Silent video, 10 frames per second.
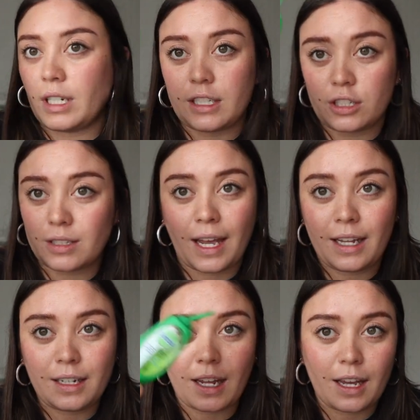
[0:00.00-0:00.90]
It's just
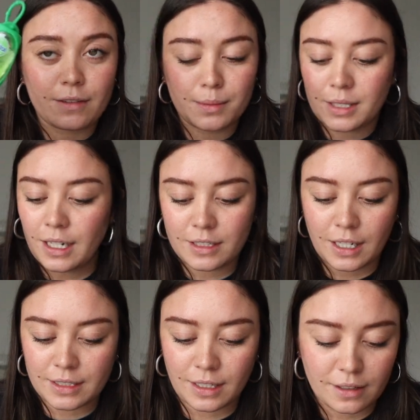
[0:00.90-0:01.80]
handy to have some
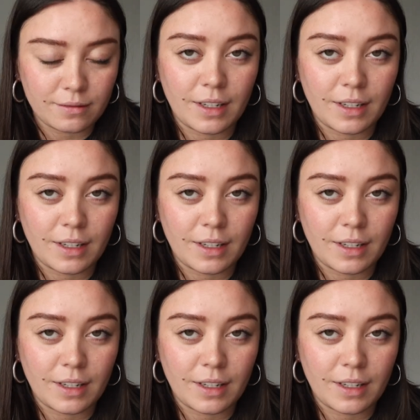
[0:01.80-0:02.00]
sanitizer.